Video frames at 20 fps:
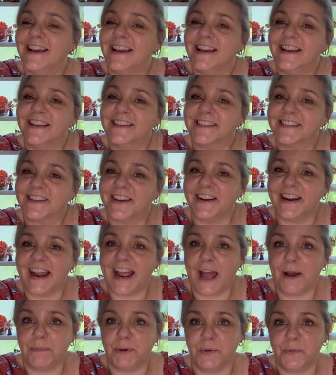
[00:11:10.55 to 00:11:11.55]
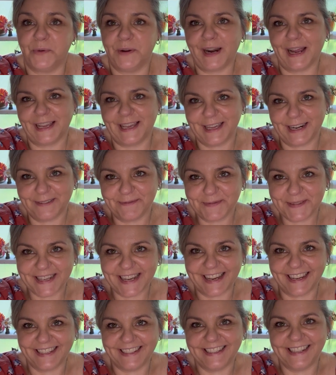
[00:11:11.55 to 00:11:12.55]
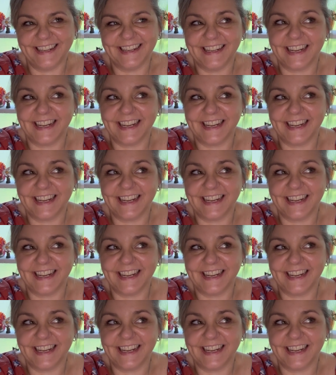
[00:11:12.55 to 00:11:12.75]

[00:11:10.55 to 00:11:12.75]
It's going to happen when I get them done